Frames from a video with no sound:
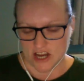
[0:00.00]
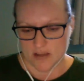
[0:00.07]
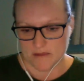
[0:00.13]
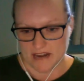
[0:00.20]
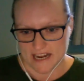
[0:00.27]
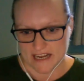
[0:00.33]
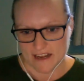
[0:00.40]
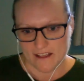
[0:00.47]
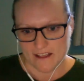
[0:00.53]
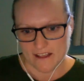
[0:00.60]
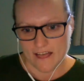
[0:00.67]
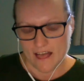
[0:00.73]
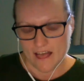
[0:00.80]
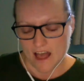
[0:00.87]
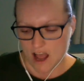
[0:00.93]
Germany,
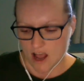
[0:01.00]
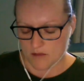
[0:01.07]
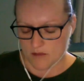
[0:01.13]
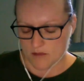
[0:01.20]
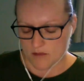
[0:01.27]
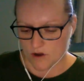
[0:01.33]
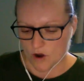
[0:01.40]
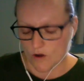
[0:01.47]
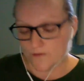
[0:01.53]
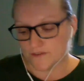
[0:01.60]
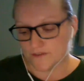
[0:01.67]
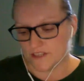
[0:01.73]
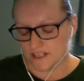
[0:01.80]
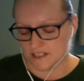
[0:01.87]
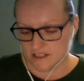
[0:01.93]

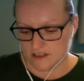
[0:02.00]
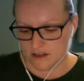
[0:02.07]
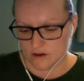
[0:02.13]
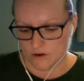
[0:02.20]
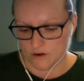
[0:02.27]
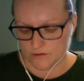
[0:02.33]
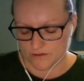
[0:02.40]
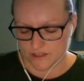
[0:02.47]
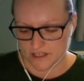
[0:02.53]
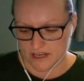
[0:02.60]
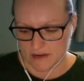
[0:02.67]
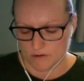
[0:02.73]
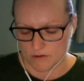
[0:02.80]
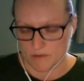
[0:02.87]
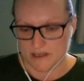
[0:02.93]
often
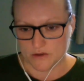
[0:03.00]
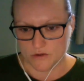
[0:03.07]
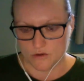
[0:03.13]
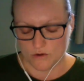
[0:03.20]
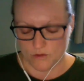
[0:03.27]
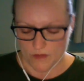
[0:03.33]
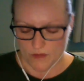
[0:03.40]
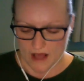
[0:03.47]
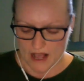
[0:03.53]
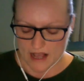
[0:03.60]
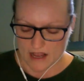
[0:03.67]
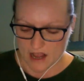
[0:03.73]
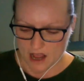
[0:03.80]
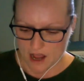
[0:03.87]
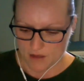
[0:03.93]
it will be taught
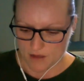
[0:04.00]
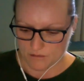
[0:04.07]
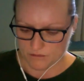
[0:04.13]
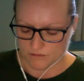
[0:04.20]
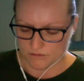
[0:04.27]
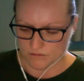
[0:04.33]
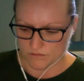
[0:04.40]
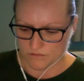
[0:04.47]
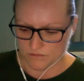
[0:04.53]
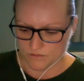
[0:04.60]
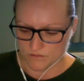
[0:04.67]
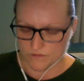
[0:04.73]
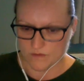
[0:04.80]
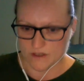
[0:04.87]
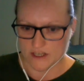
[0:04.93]
that
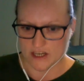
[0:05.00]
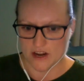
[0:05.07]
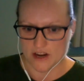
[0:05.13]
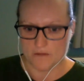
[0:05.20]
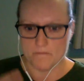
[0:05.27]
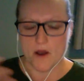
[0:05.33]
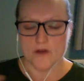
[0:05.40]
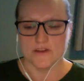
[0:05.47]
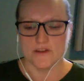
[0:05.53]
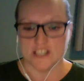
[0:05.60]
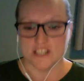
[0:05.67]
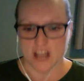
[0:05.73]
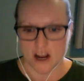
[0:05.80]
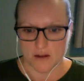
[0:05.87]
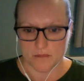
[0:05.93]

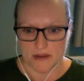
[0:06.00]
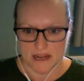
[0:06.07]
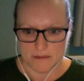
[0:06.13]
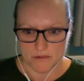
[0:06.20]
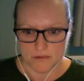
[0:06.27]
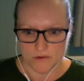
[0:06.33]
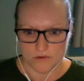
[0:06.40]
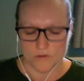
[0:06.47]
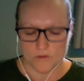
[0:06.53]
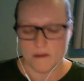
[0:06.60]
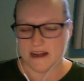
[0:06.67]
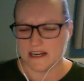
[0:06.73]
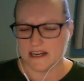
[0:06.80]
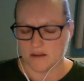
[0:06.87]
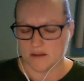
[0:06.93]
most young people, or
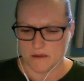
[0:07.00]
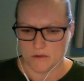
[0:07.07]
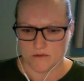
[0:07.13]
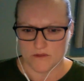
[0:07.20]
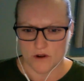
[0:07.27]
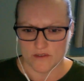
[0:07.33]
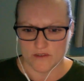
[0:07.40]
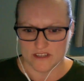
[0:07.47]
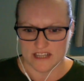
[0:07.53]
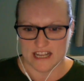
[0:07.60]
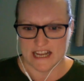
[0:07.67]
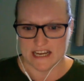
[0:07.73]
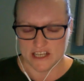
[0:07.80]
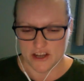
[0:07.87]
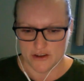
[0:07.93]
many young people, were involved in the
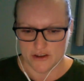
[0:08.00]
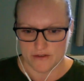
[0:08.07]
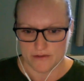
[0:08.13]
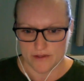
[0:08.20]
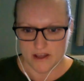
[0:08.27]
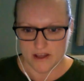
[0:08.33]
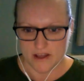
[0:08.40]
Hitler Youth